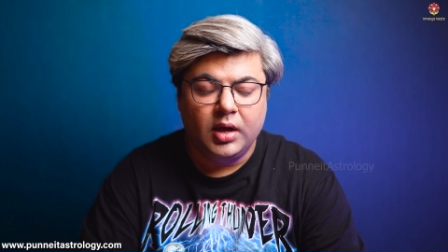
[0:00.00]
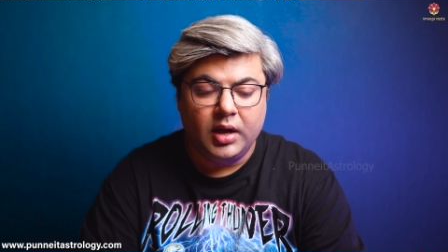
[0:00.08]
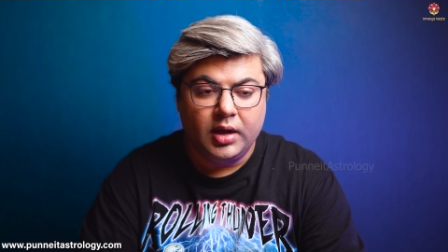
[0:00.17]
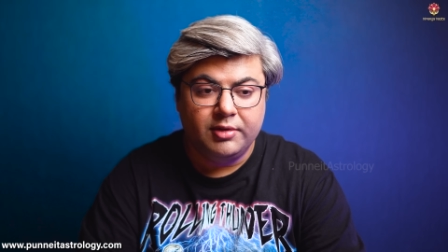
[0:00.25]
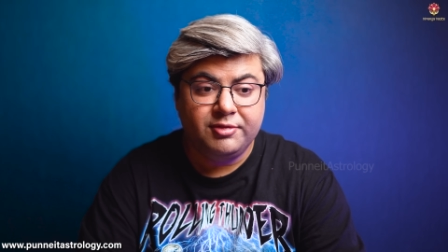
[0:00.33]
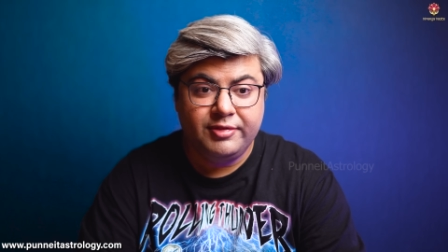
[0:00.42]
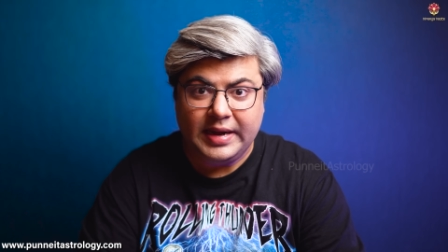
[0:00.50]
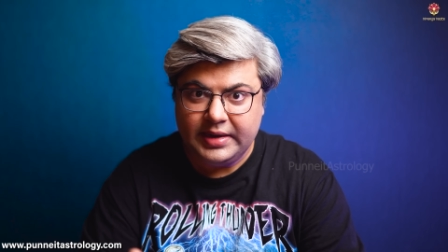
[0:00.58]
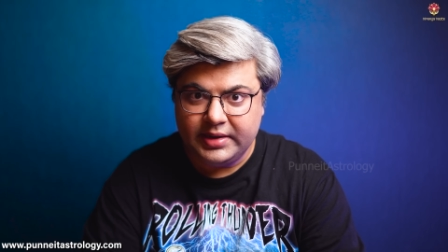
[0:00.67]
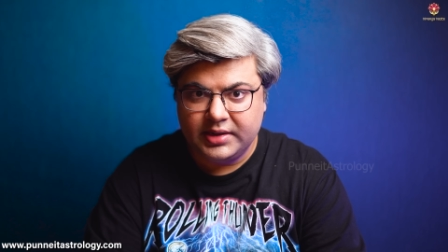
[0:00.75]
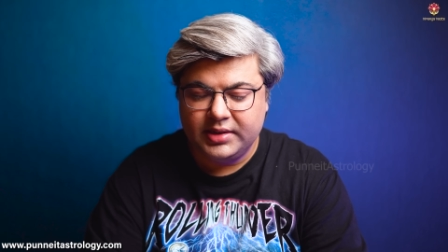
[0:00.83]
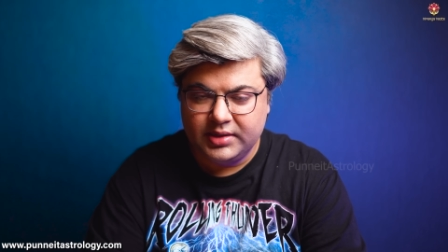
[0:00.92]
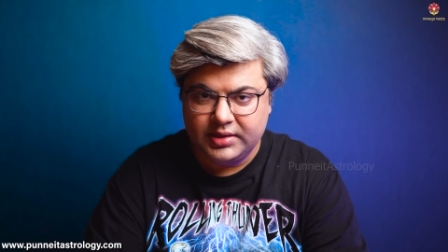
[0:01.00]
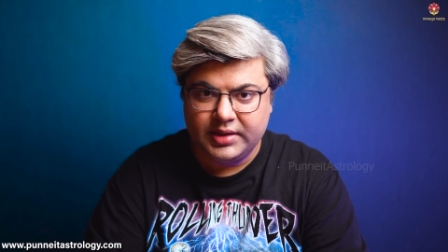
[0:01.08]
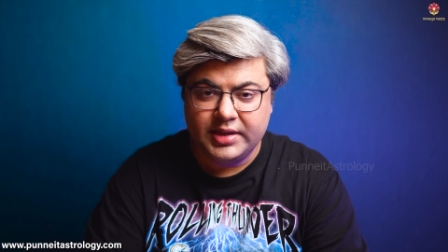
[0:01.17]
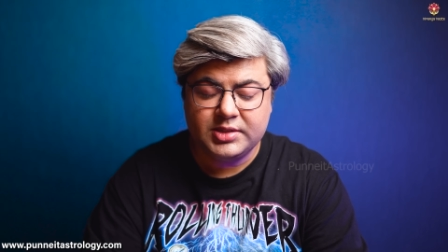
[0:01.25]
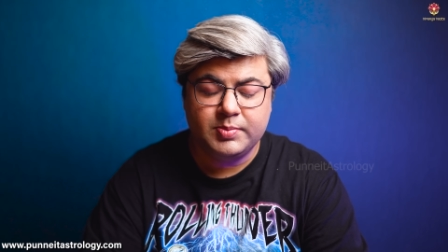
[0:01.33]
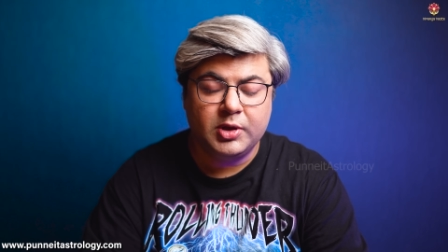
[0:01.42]
uh, felt
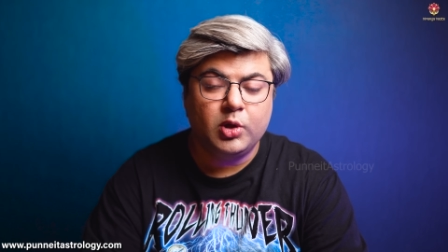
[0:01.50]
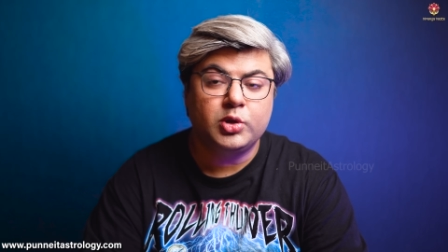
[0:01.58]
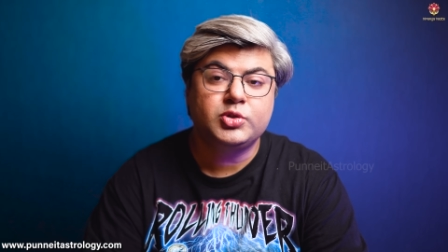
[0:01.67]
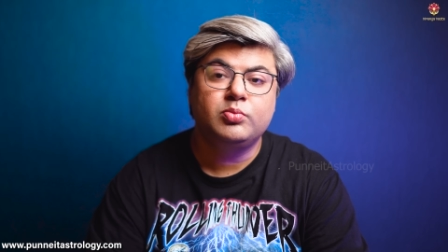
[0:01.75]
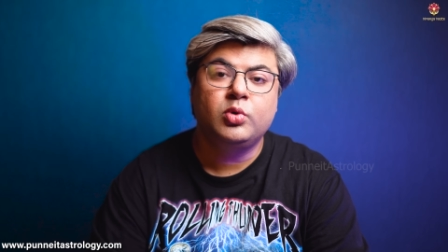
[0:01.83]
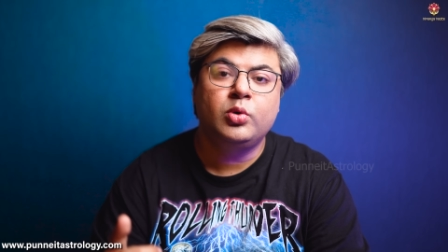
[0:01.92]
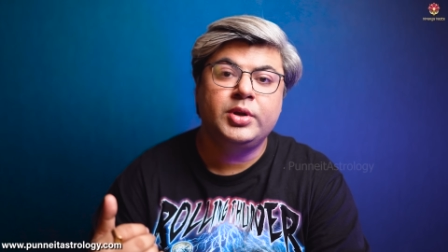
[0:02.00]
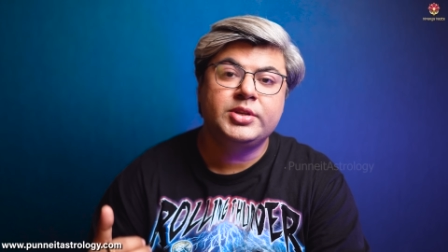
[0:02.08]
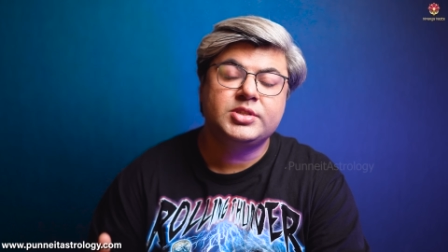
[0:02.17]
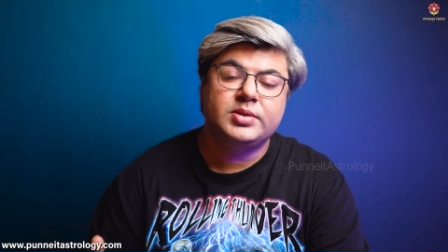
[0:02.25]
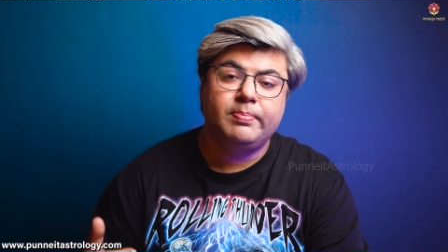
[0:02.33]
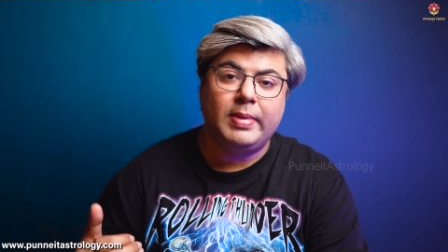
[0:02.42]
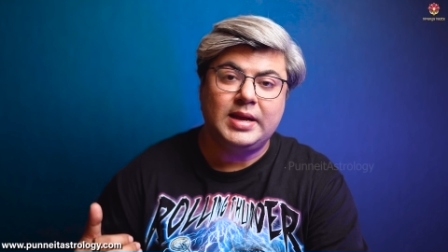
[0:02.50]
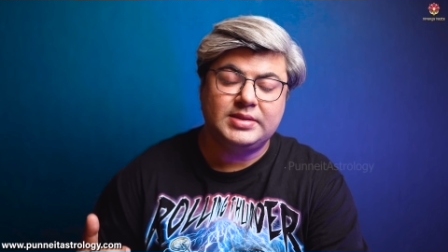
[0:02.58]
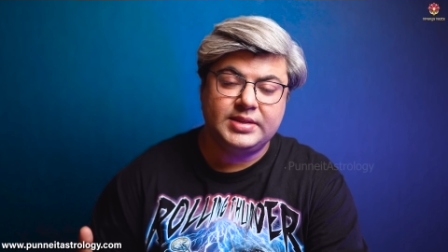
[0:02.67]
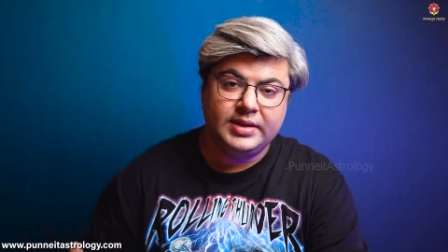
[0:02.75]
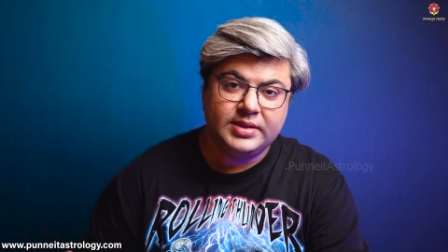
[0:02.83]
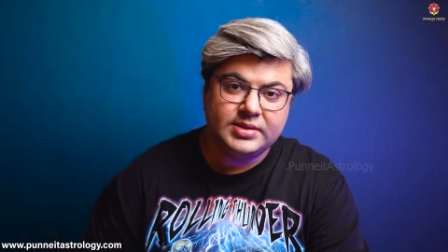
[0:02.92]
is because moon is
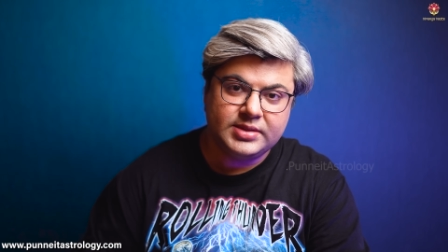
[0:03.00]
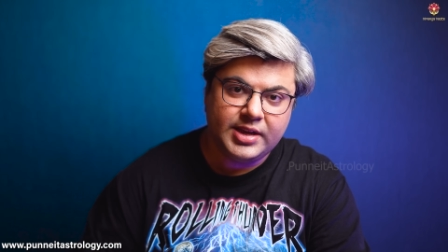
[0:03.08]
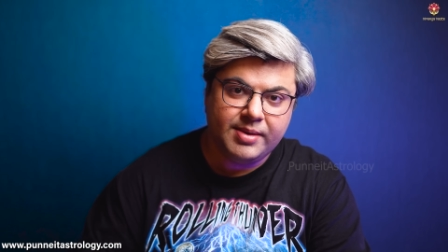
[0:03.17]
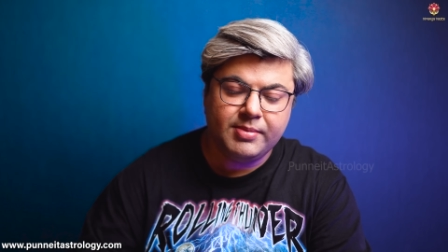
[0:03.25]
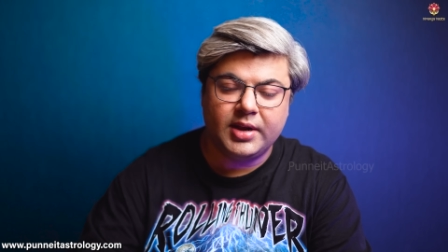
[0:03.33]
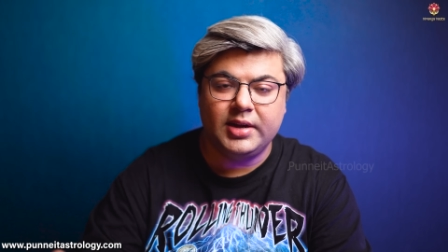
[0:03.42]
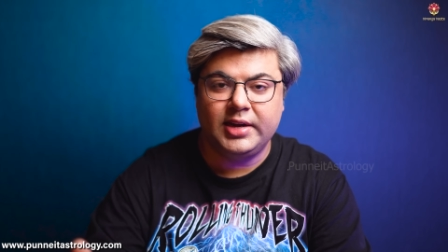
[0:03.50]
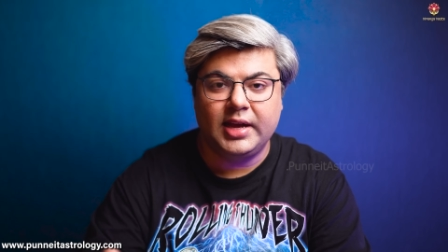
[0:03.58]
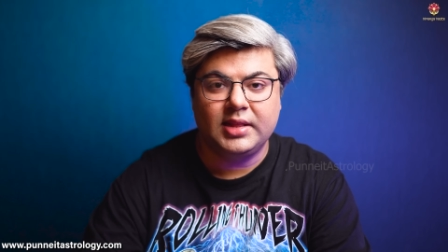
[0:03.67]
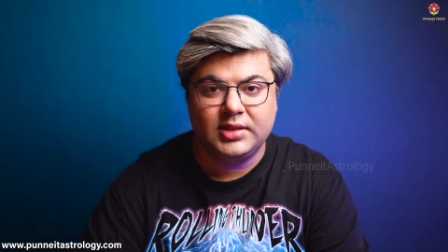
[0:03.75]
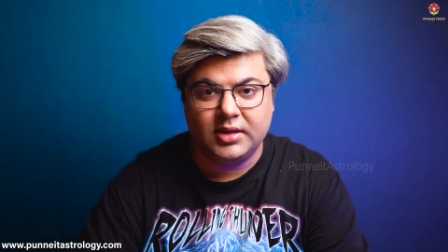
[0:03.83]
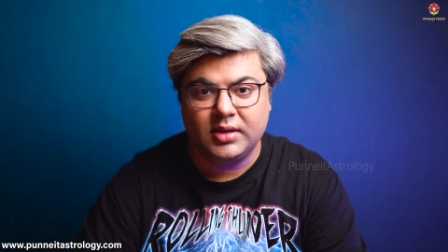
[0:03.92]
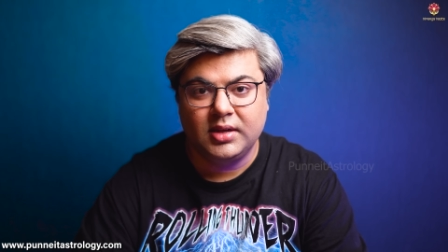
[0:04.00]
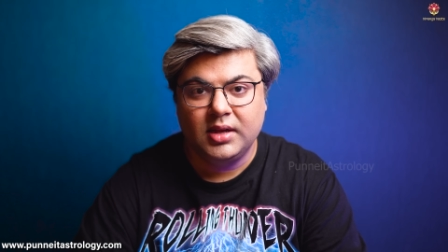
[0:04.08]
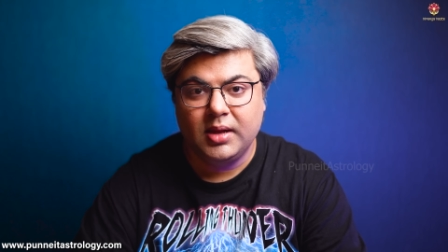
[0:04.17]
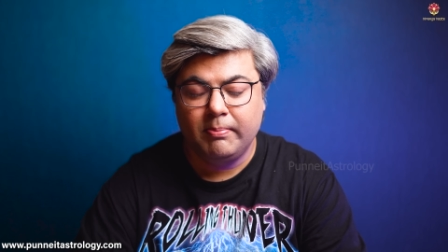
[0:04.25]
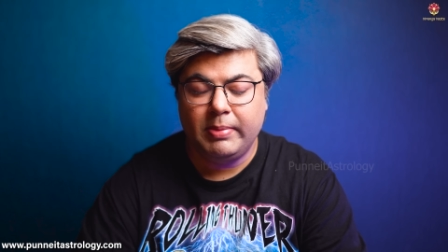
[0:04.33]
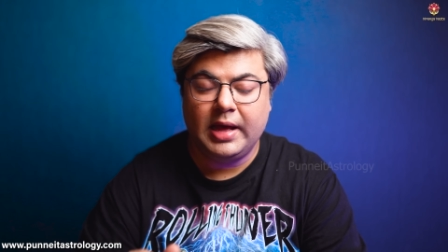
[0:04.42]
passing the same Gandanta
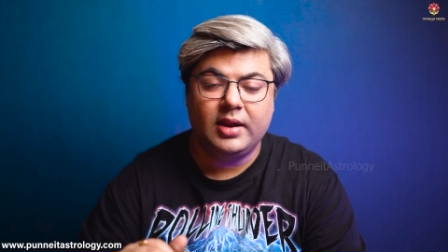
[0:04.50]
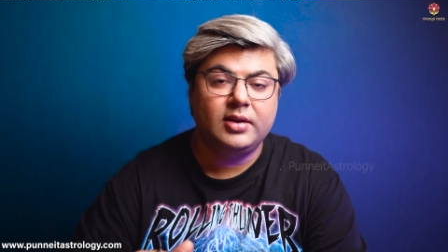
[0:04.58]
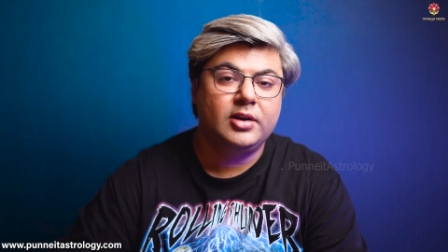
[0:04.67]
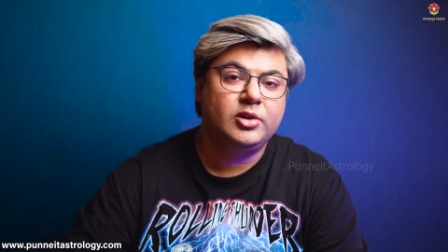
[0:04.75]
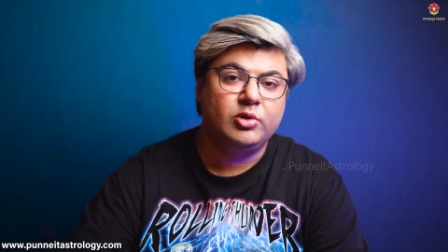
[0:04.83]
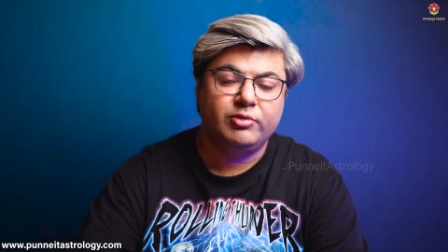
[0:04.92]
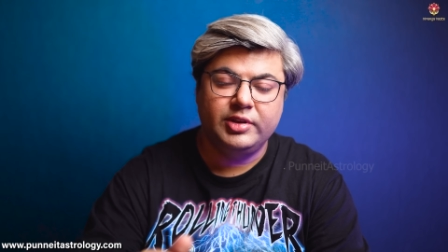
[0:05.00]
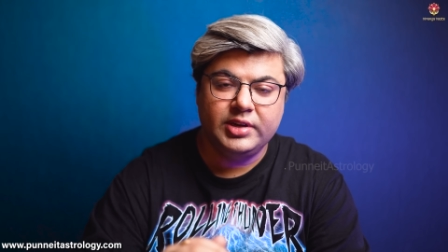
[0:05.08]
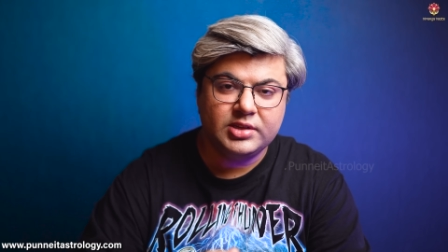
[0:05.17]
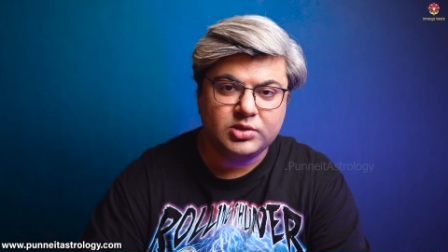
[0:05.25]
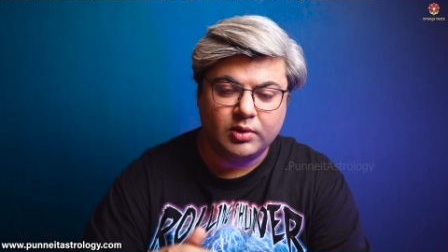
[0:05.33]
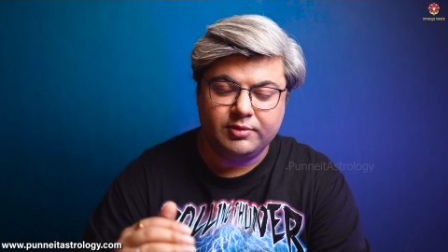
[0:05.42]
parallel to Venus.